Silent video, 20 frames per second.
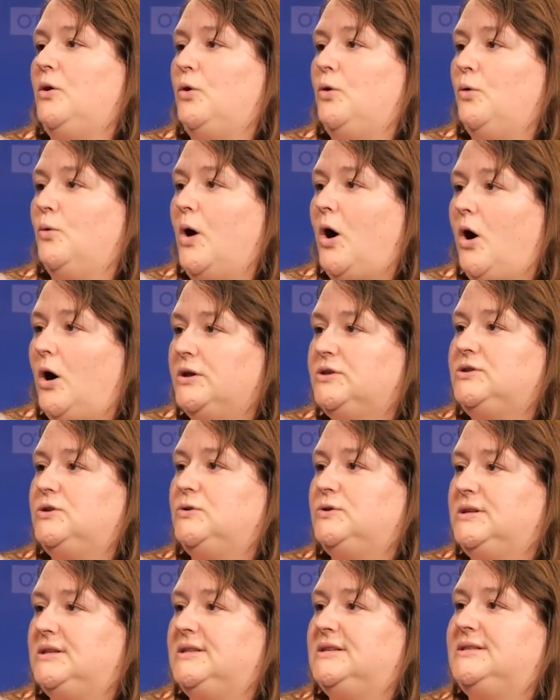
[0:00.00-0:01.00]
who
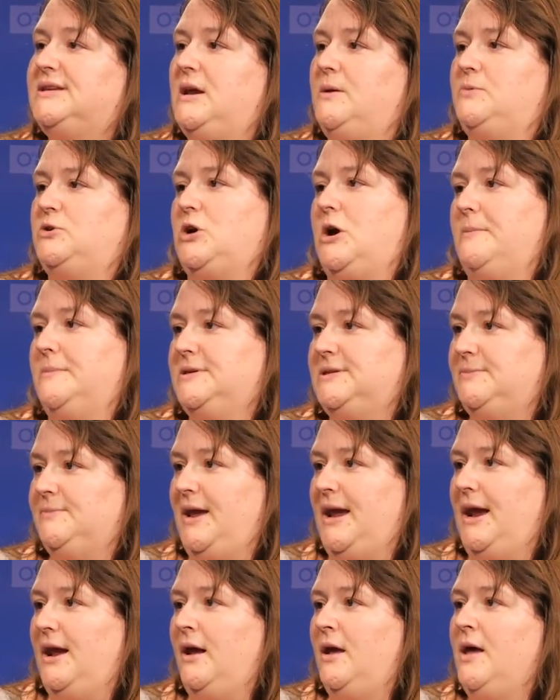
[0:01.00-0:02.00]
also did the same job as
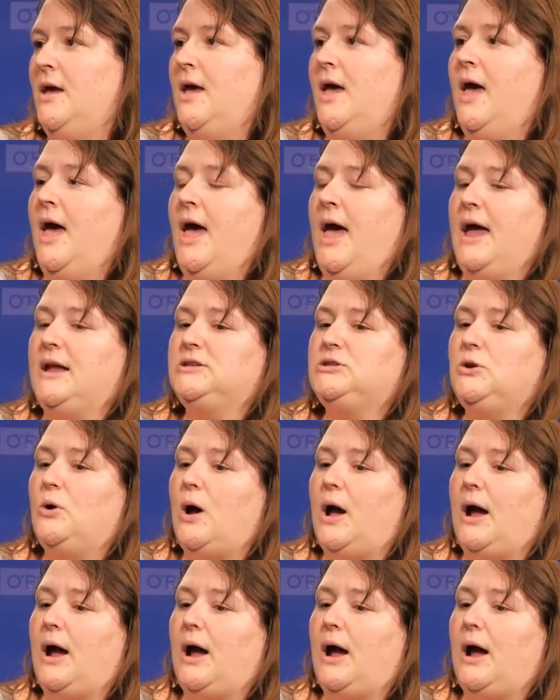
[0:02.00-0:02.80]
me. And so